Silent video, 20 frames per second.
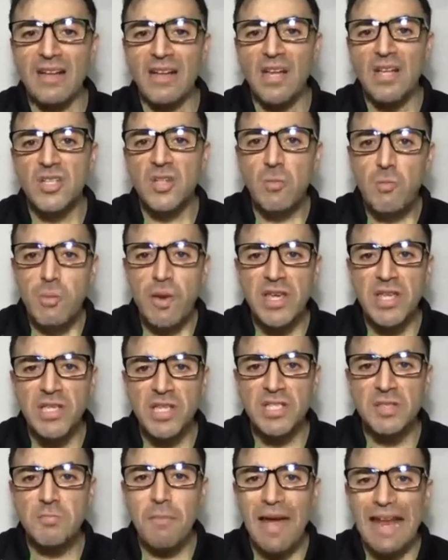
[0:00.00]
some
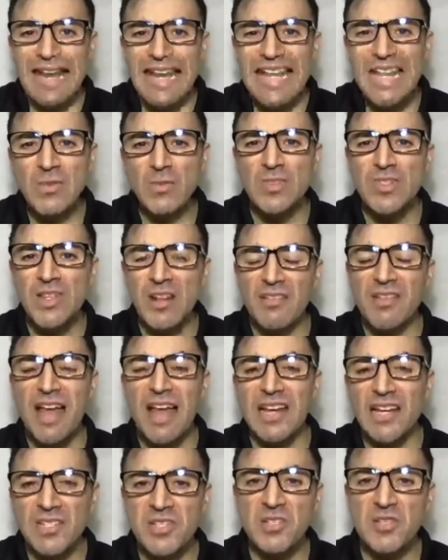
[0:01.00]
patients might need to start
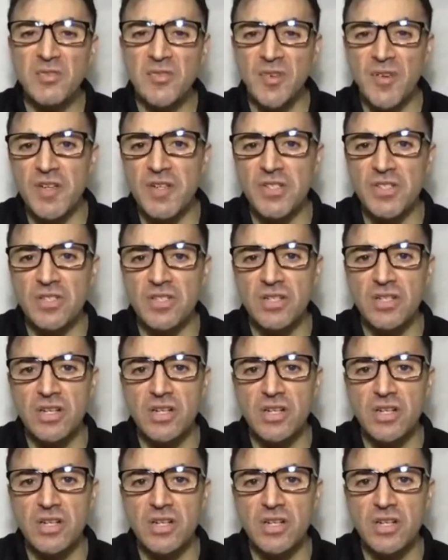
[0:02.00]
dialysis first.